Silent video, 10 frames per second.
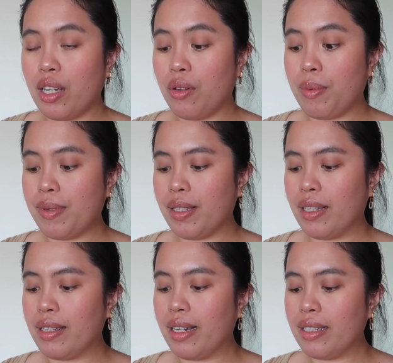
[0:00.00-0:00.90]
I hope I'm saying
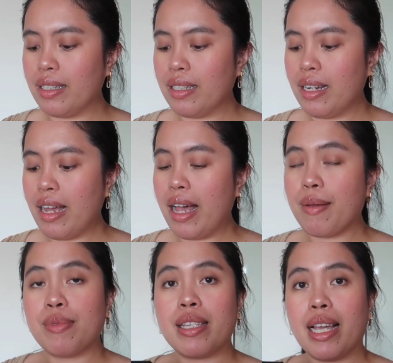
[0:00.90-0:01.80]
that.
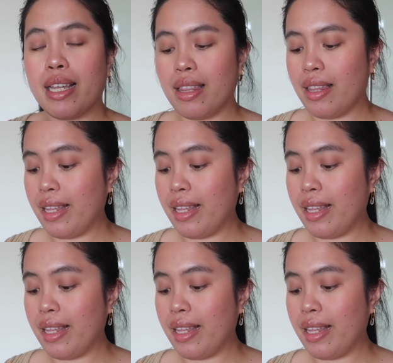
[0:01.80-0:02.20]
I'm saying